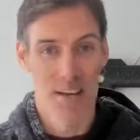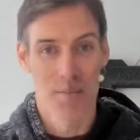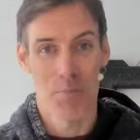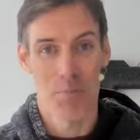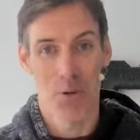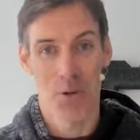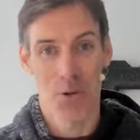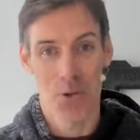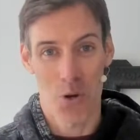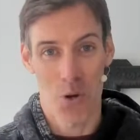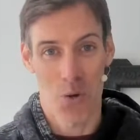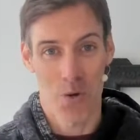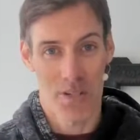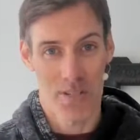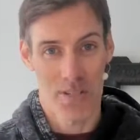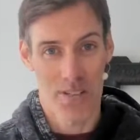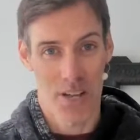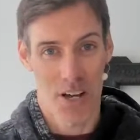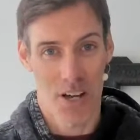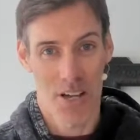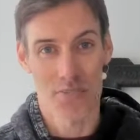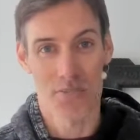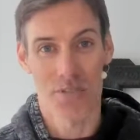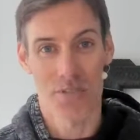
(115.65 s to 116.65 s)
But you know what it's
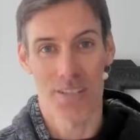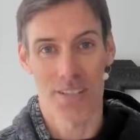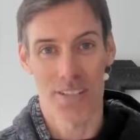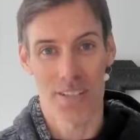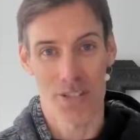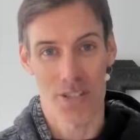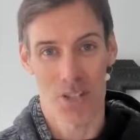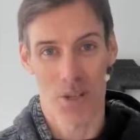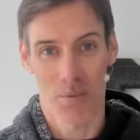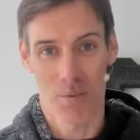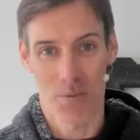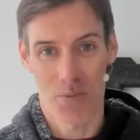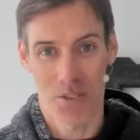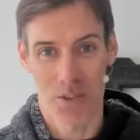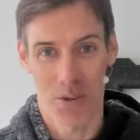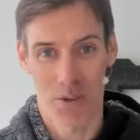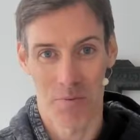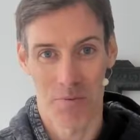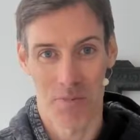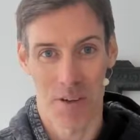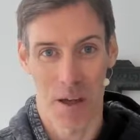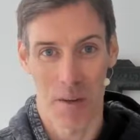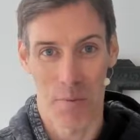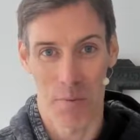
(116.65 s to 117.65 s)
like. You've seen the gyms
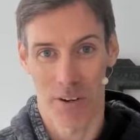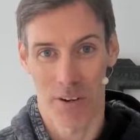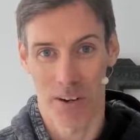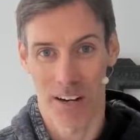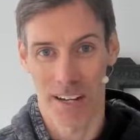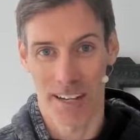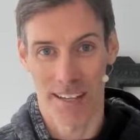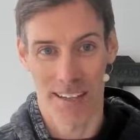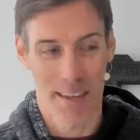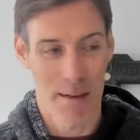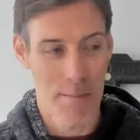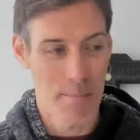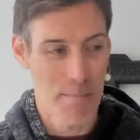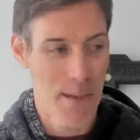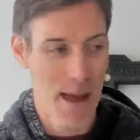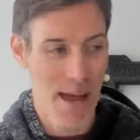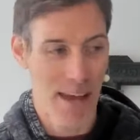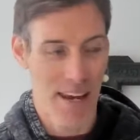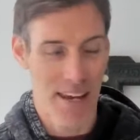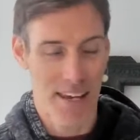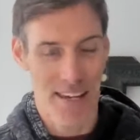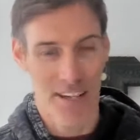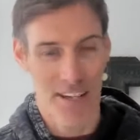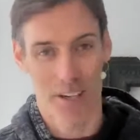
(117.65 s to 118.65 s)
come February. They're
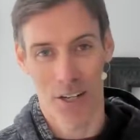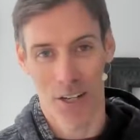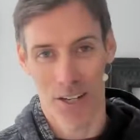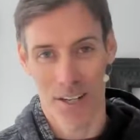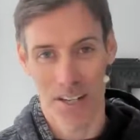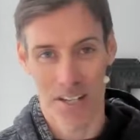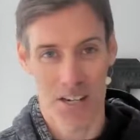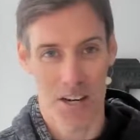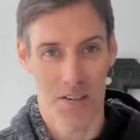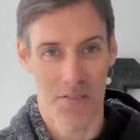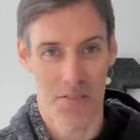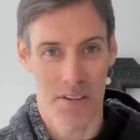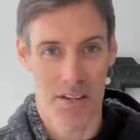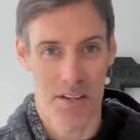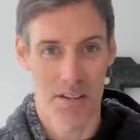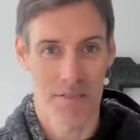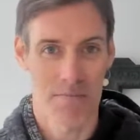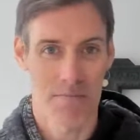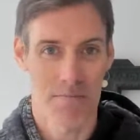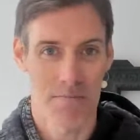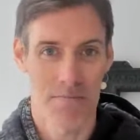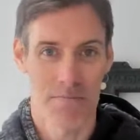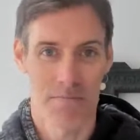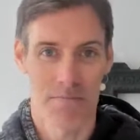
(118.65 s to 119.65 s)
manic early January,
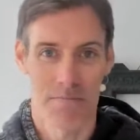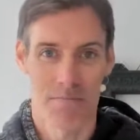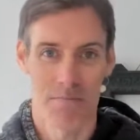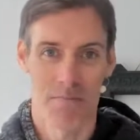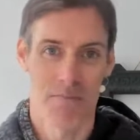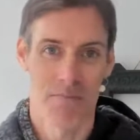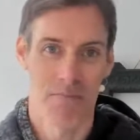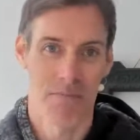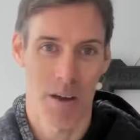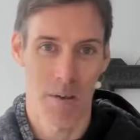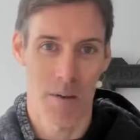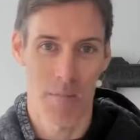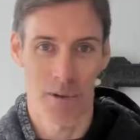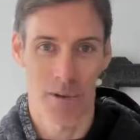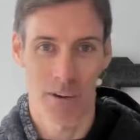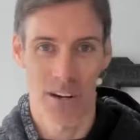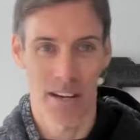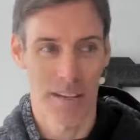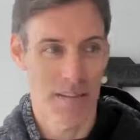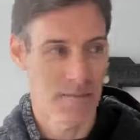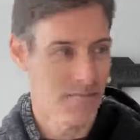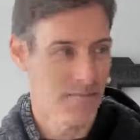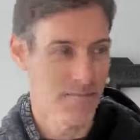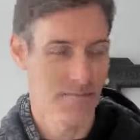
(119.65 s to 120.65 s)

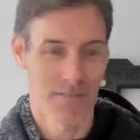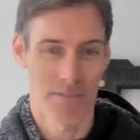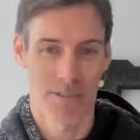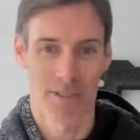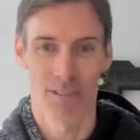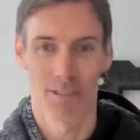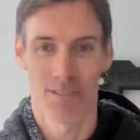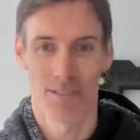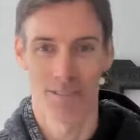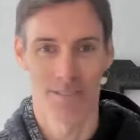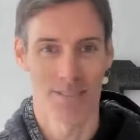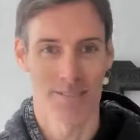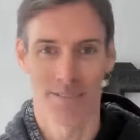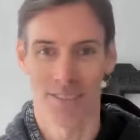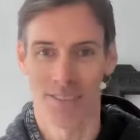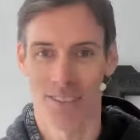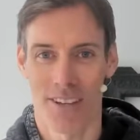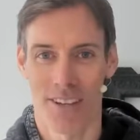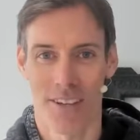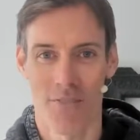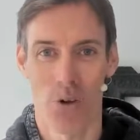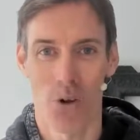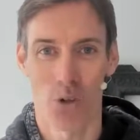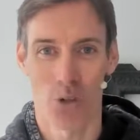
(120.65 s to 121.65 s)
February,
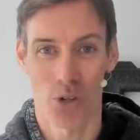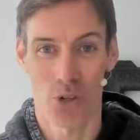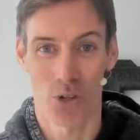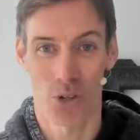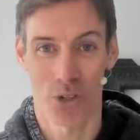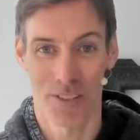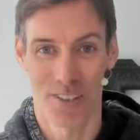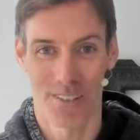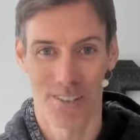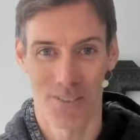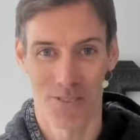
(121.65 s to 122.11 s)
they've all gone.